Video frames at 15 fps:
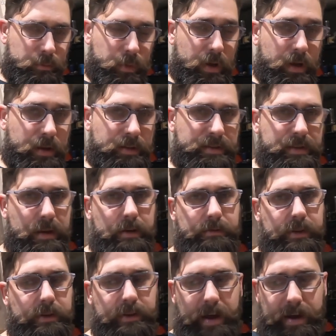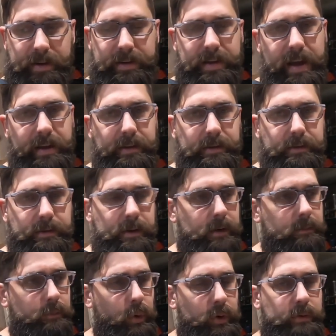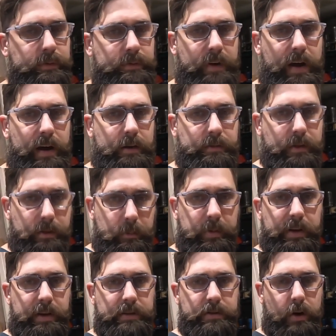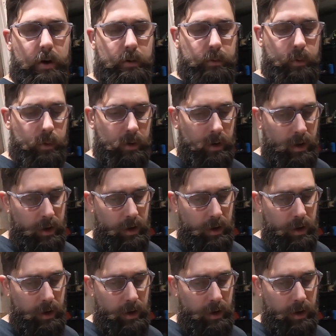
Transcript: big instead of the 98.5 that the plans call for.